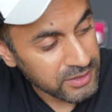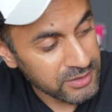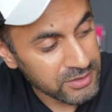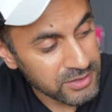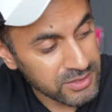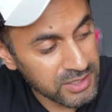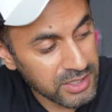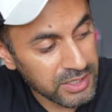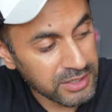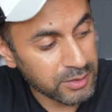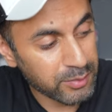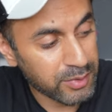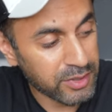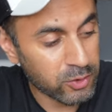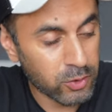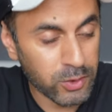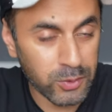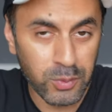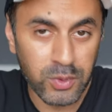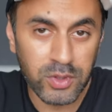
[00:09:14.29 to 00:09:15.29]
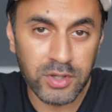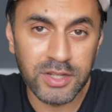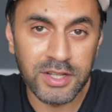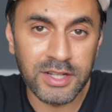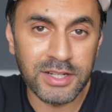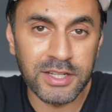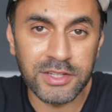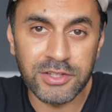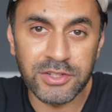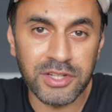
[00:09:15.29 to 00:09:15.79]
You select the Bitcoin one
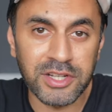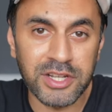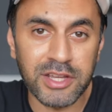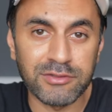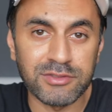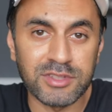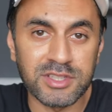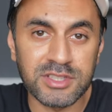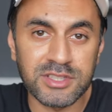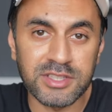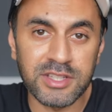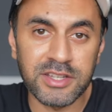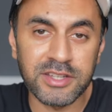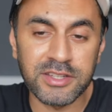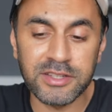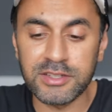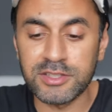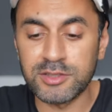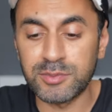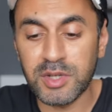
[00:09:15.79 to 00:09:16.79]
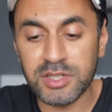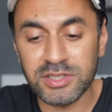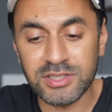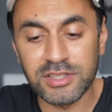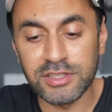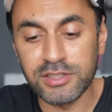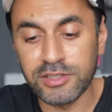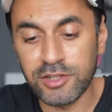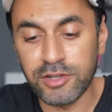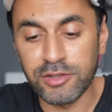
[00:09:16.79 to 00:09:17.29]
and then you can have this there,
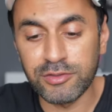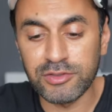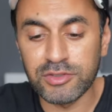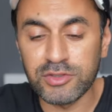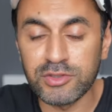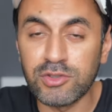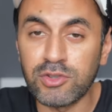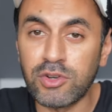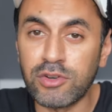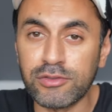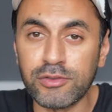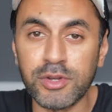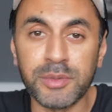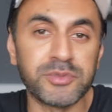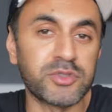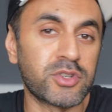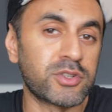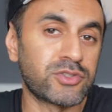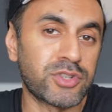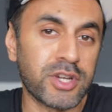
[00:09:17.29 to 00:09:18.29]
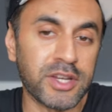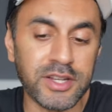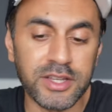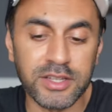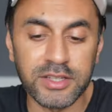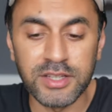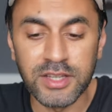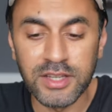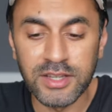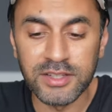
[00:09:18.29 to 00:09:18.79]
especially, you know, if you do a lot of crypto
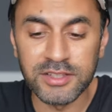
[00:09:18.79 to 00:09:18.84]
trading.